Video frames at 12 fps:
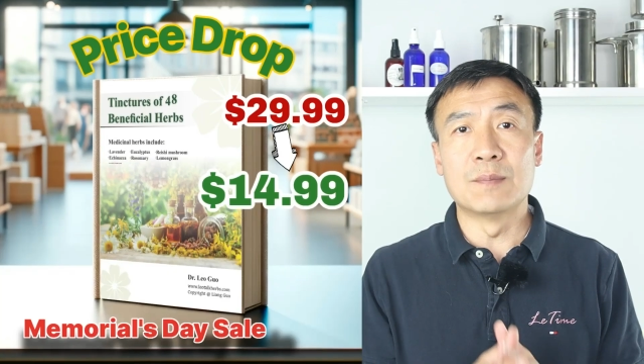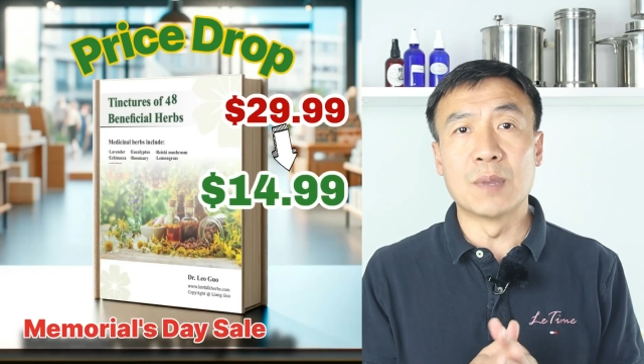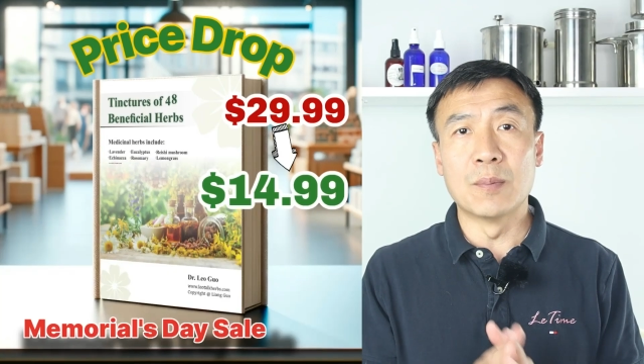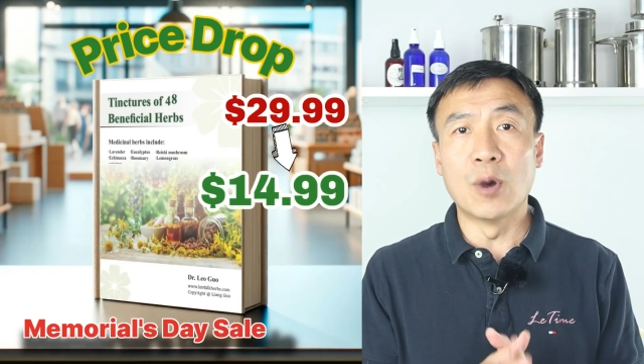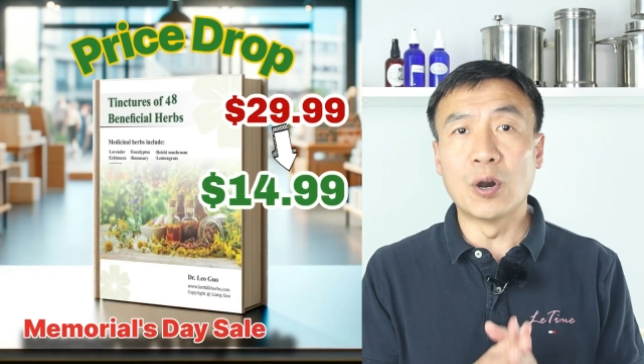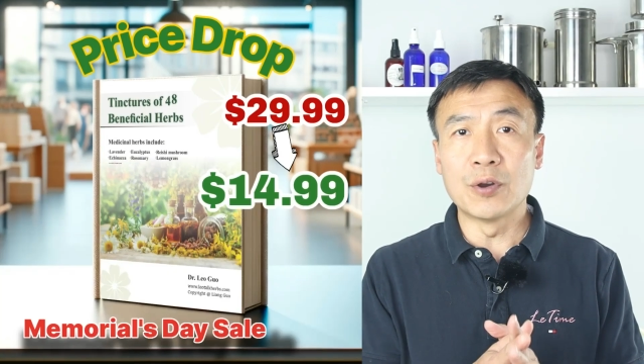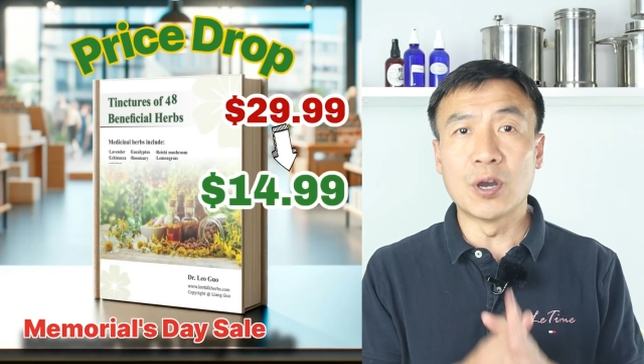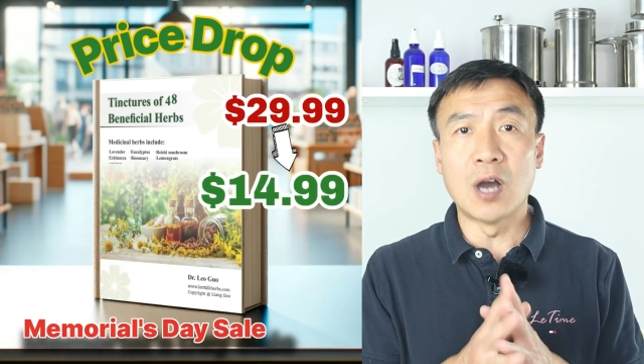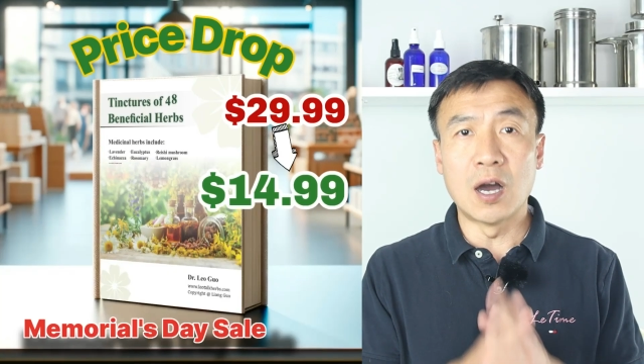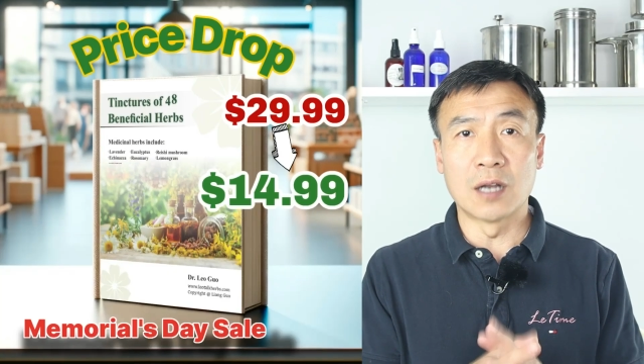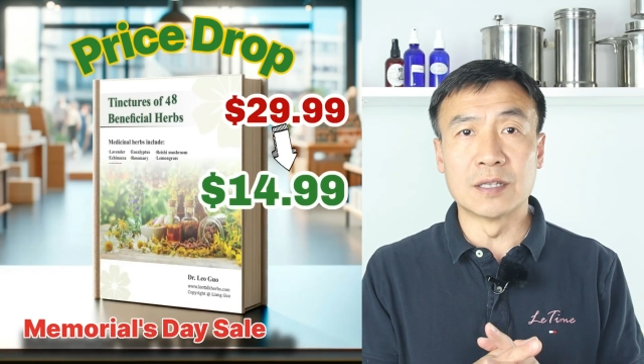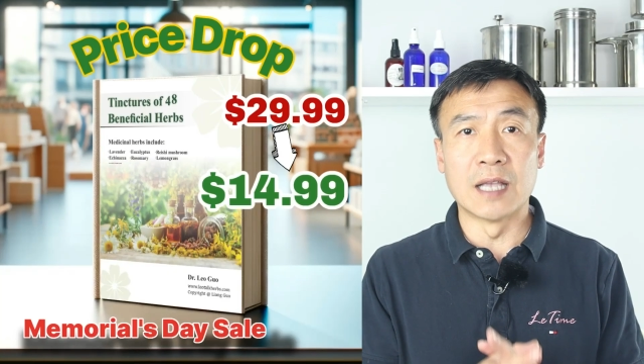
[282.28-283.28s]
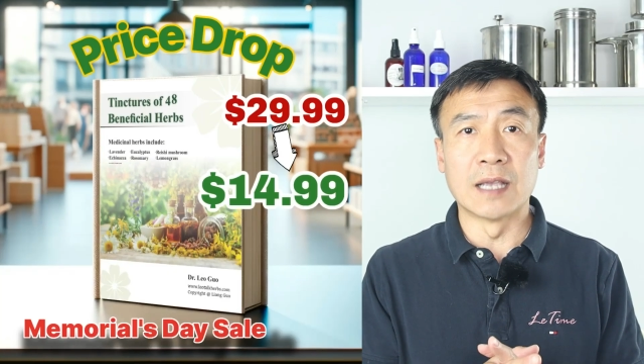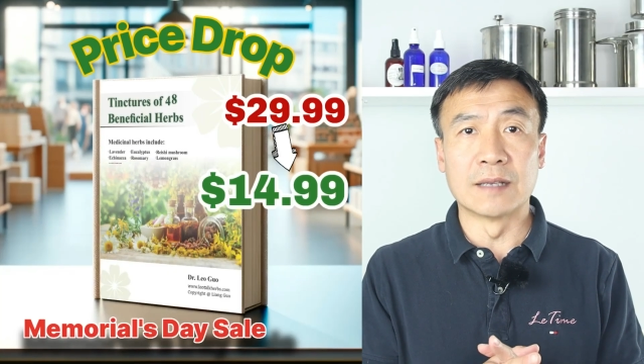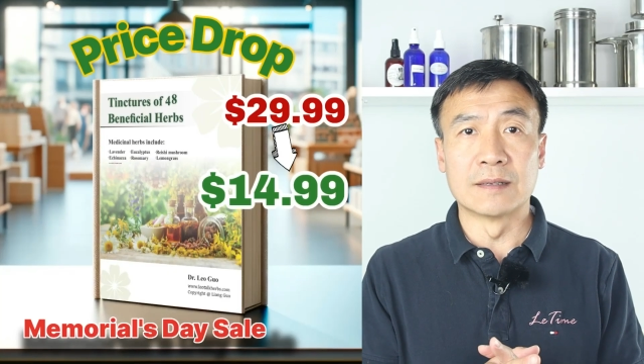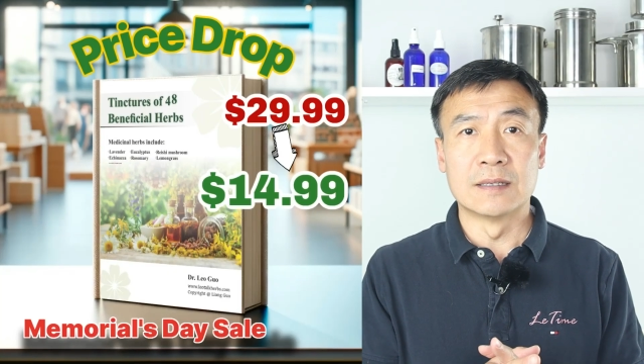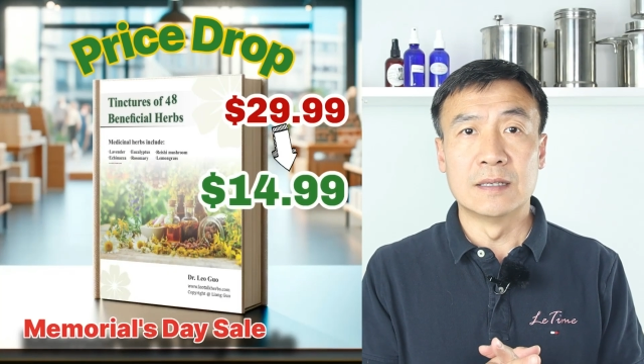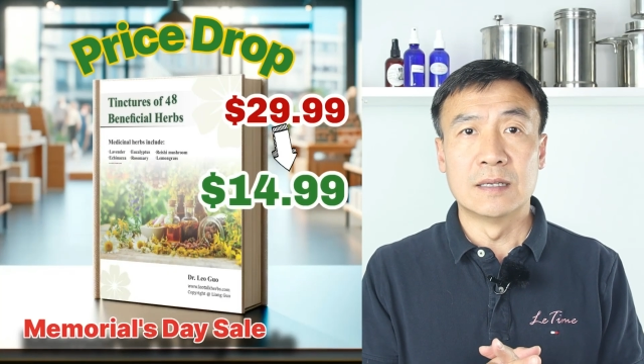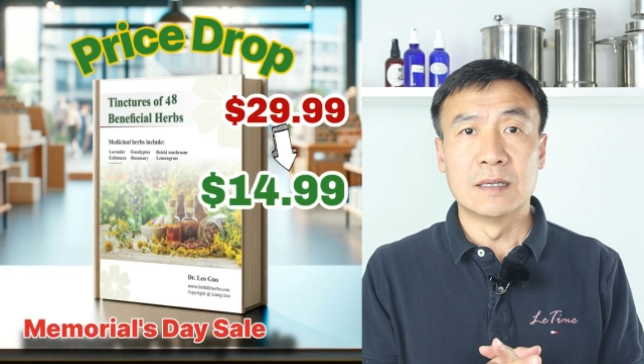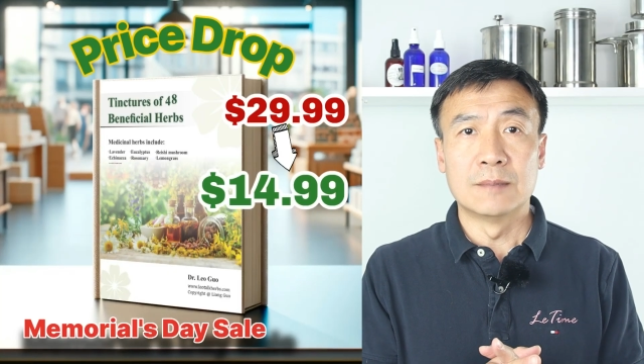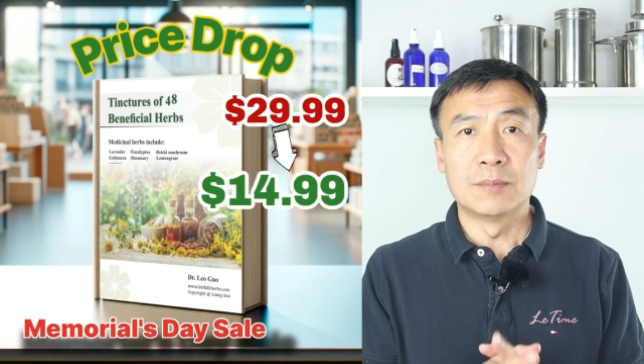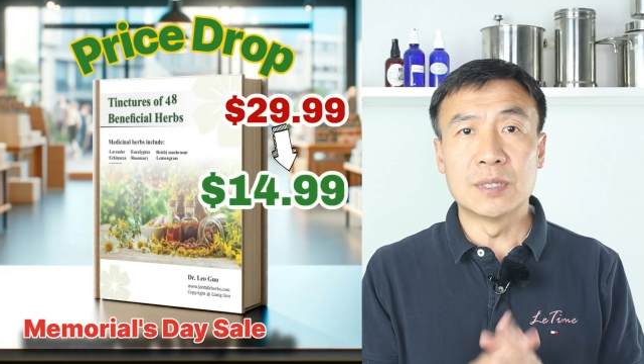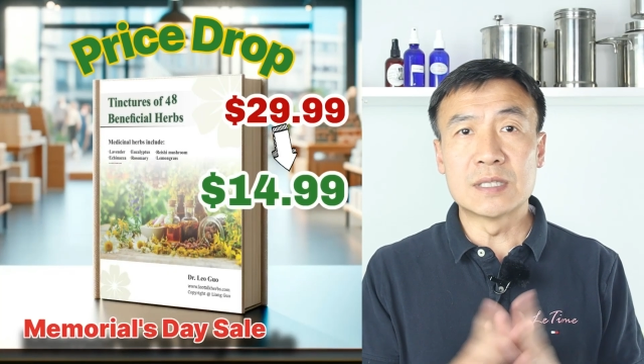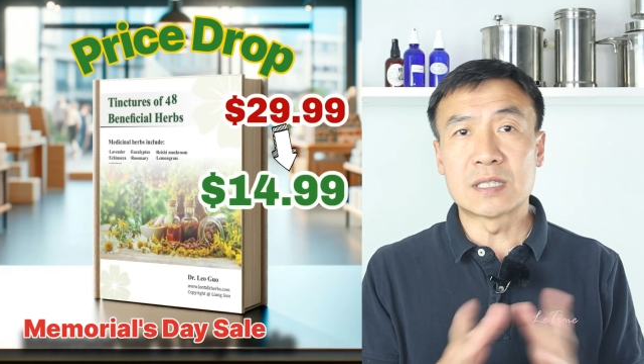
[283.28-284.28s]
Memorial holiday.
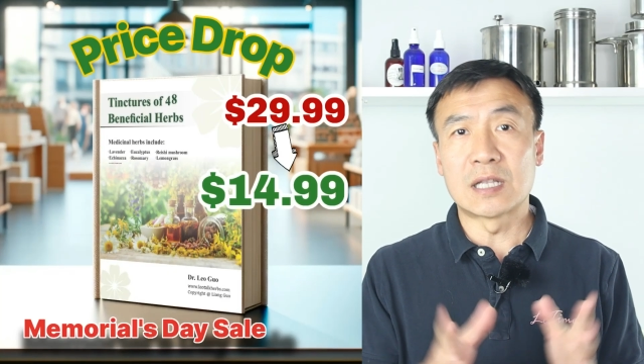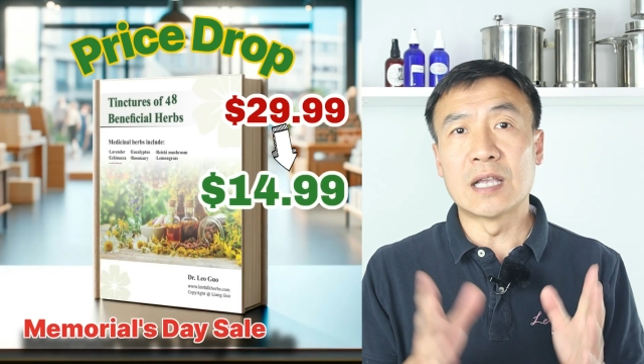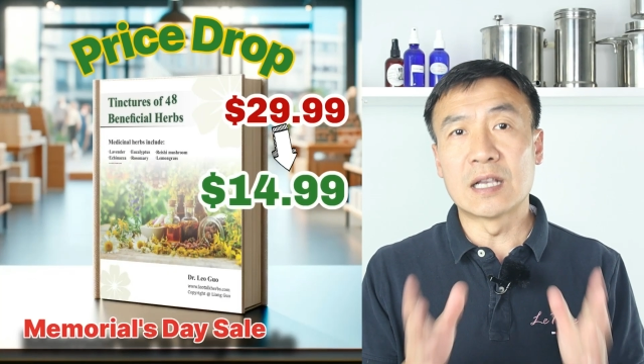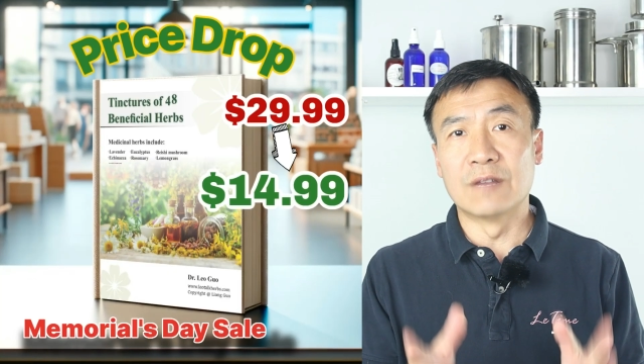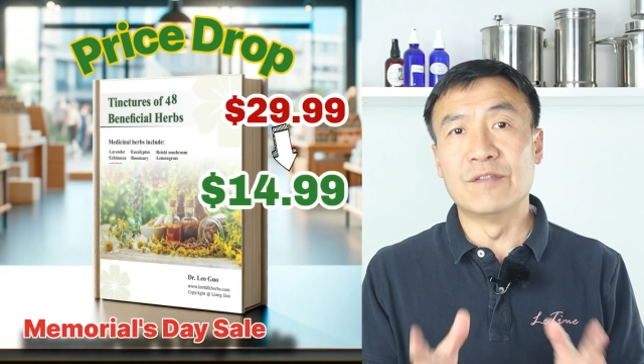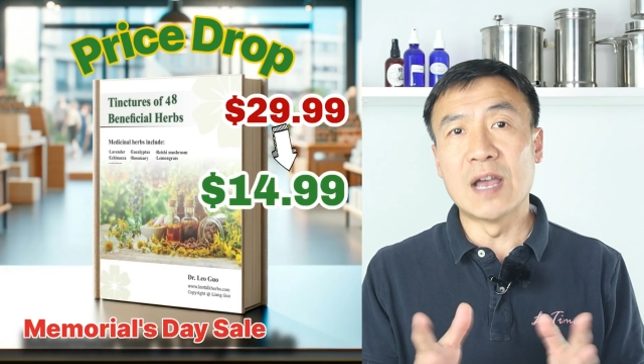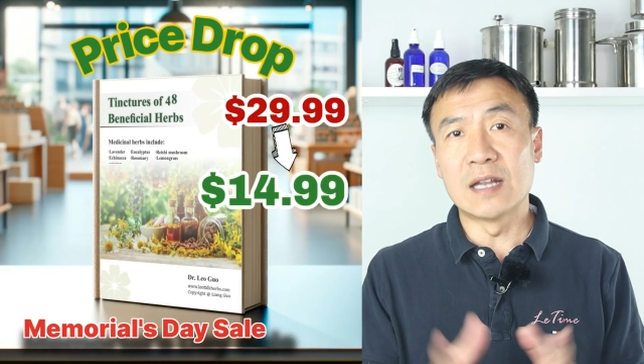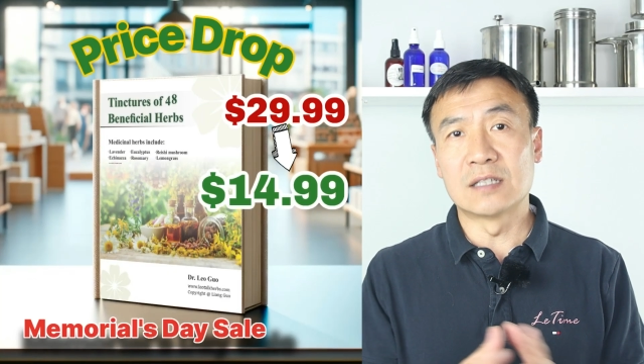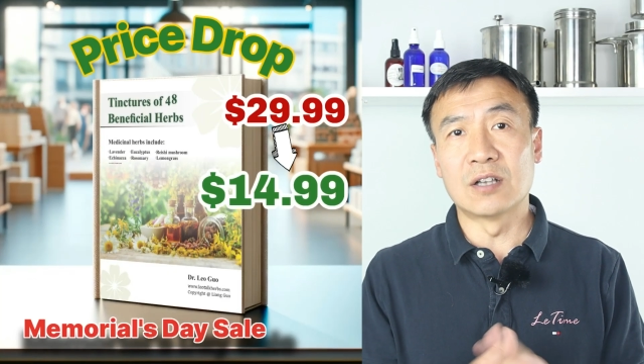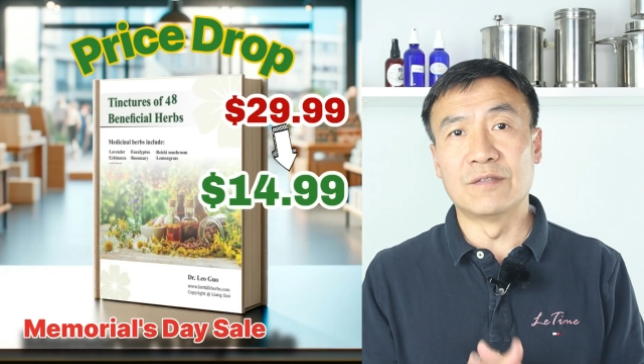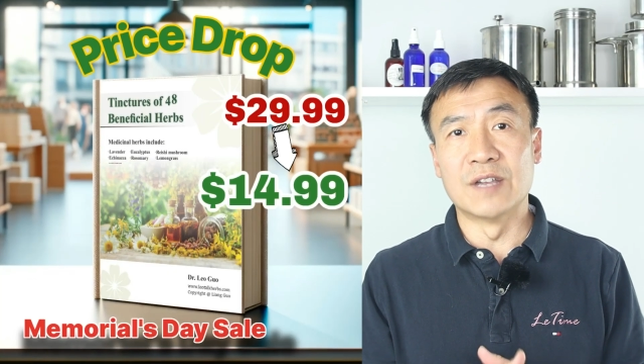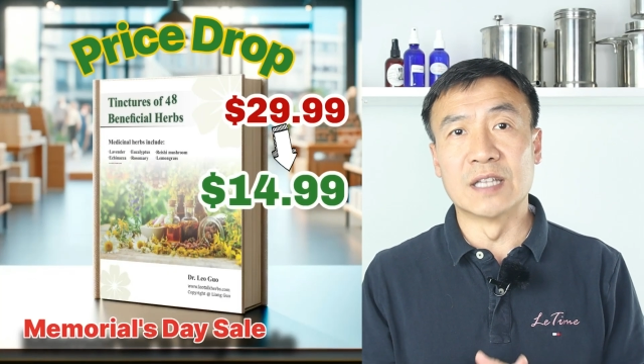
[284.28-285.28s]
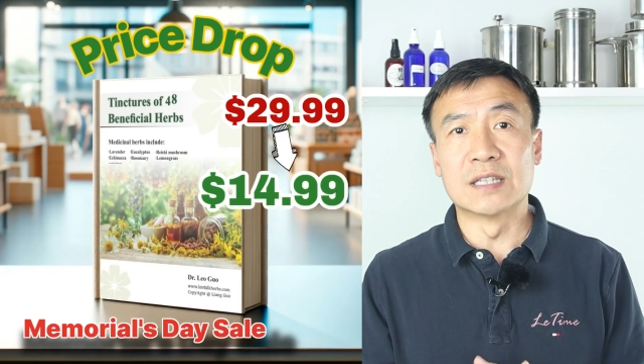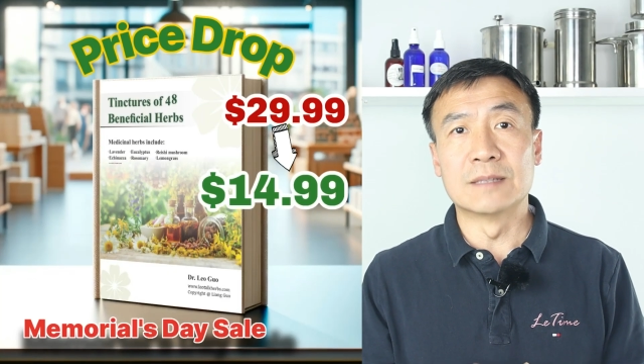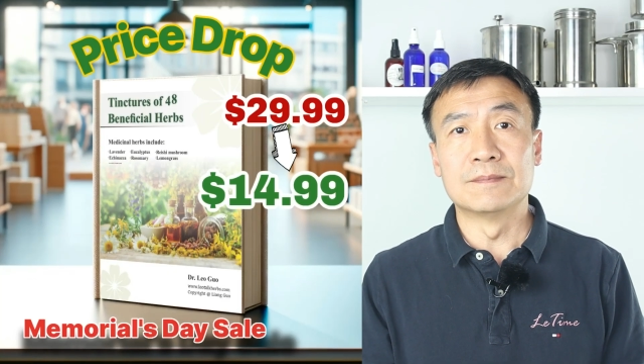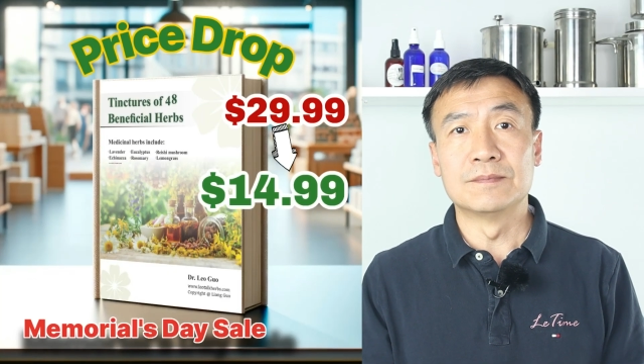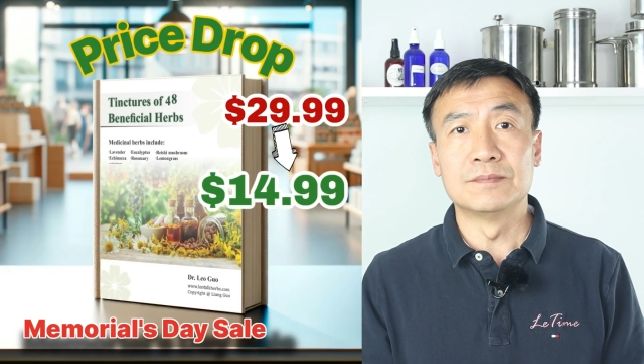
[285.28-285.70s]
Please take advantage of it.